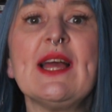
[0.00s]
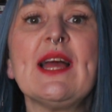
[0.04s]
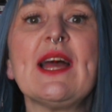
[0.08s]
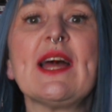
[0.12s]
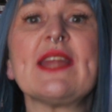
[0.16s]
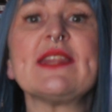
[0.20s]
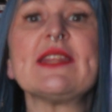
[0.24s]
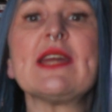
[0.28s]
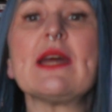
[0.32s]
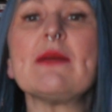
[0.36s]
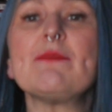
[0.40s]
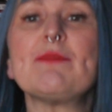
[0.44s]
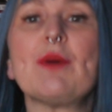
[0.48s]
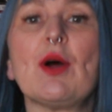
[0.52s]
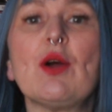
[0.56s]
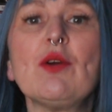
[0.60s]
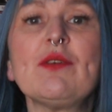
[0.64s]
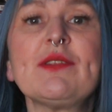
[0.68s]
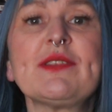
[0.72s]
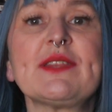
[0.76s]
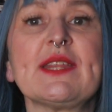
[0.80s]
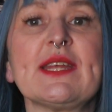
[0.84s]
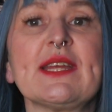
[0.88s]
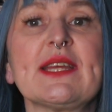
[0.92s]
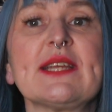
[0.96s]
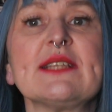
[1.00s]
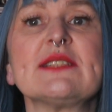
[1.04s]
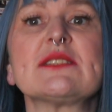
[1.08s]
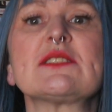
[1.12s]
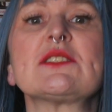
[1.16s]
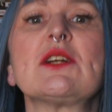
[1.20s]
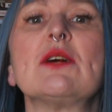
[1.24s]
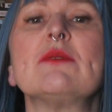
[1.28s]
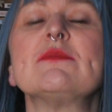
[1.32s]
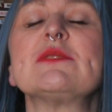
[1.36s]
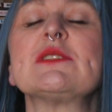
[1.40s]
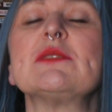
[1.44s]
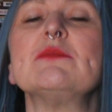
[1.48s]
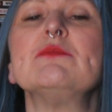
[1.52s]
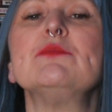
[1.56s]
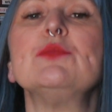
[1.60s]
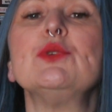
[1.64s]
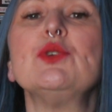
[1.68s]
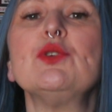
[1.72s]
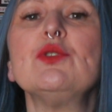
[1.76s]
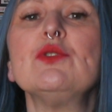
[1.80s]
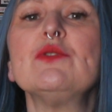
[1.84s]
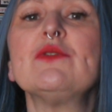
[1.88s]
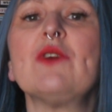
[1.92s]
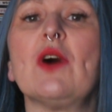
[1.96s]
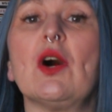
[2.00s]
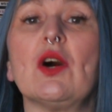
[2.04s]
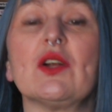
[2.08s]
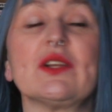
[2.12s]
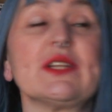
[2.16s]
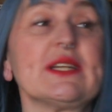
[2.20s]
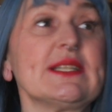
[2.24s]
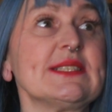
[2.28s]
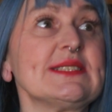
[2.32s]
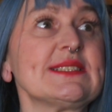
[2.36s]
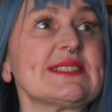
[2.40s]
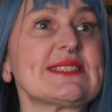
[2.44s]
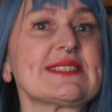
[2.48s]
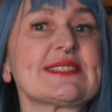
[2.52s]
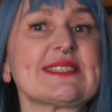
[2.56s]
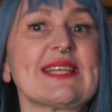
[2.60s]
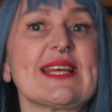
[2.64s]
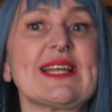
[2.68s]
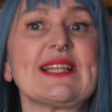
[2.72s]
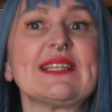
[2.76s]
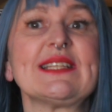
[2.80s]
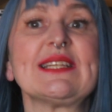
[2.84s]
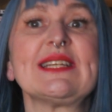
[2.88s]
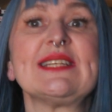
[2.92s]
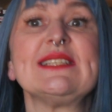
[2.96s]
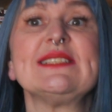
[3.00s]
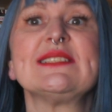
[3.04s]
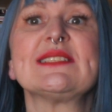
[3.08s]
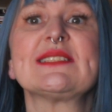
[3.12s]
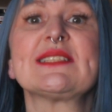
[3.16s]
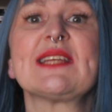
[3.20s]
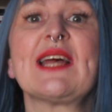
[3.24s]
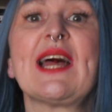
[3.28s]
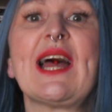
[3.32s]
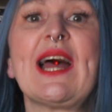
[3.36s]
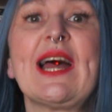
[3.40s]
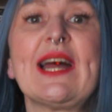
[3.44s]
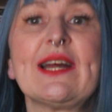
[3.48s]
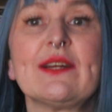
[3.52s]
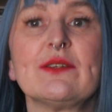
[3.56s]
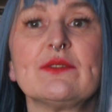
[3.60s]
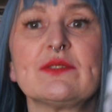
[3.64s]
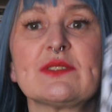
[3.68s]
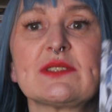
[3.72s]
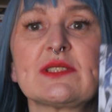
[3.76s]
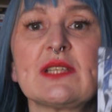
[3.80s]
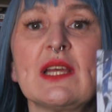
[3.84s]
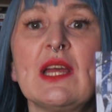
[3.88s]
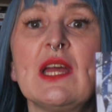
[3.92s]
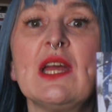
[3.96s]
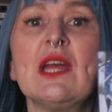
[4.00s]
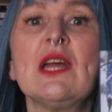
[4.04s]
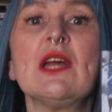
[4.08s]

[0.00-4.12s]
and they both think it's time to move on and sell his house.